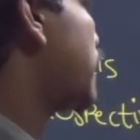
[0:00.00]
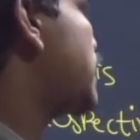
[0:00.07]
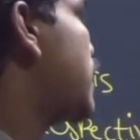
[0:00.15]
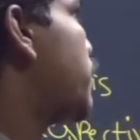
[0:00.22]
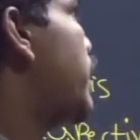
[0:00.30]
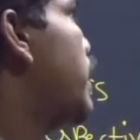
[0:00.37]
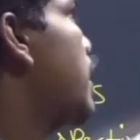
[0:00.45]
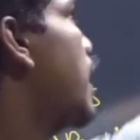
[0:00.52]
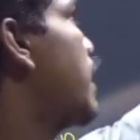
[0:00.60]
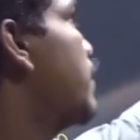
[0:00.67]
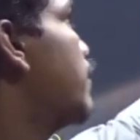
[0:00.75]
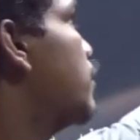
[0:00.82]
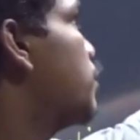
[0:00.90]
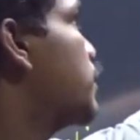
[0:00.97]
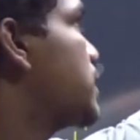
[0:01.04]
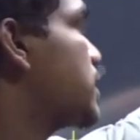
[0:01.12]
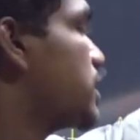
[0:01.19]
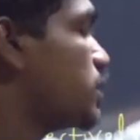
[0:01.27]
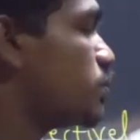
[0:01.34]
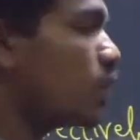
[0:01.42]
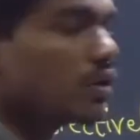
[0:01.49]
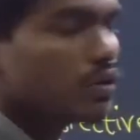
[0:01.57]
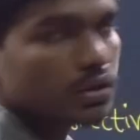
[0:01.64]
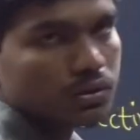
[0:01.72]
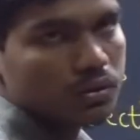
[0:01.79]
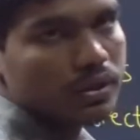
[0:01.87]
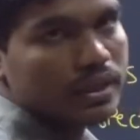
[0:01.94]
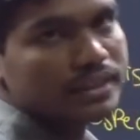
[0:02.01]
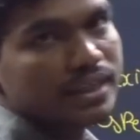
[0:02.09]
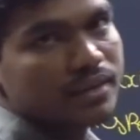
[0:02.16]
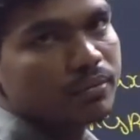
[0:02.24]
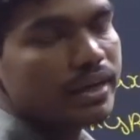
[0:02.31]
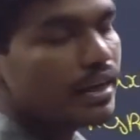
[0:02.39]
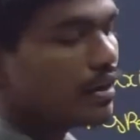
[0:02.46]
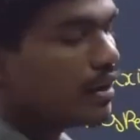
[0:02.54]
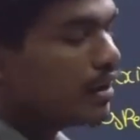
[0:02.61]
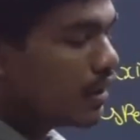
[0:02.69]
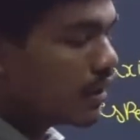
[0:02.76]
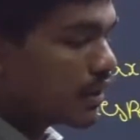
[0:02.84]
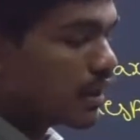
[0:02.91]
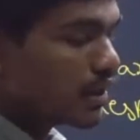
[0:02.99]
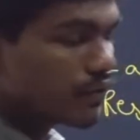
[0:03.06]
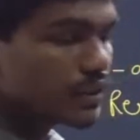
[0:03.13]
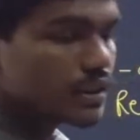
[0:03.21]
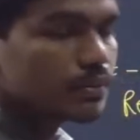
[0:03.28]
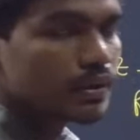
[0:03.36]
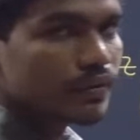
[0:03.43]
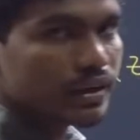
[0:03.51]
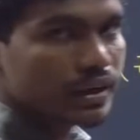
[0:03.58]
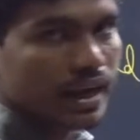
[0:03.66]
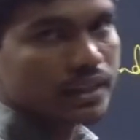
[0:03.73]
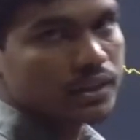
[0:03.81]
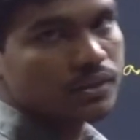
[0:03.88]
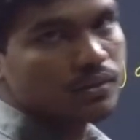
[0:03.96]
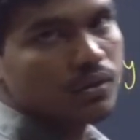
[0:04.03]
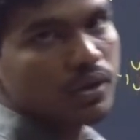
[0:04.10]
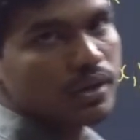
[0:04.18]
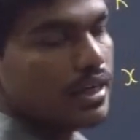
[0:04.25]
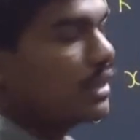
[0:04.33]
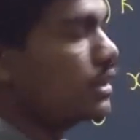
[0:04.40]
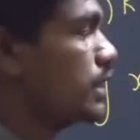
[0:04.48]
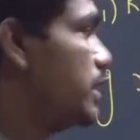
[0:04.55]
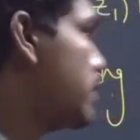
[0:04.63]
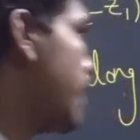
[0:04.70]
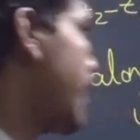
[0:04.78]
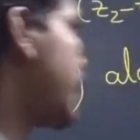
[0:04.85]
xz plane and if you project this point also onto xz plane, the difference between x coordinates is